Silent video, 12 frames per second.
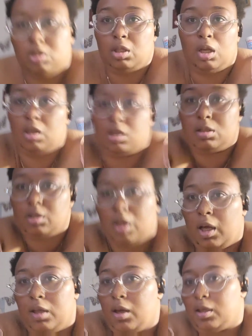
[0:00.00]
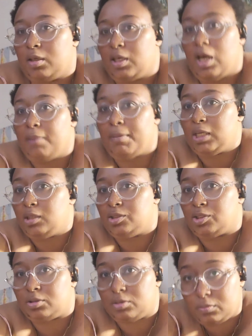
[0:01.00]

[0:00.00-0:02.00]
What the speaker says: Like I can't manage.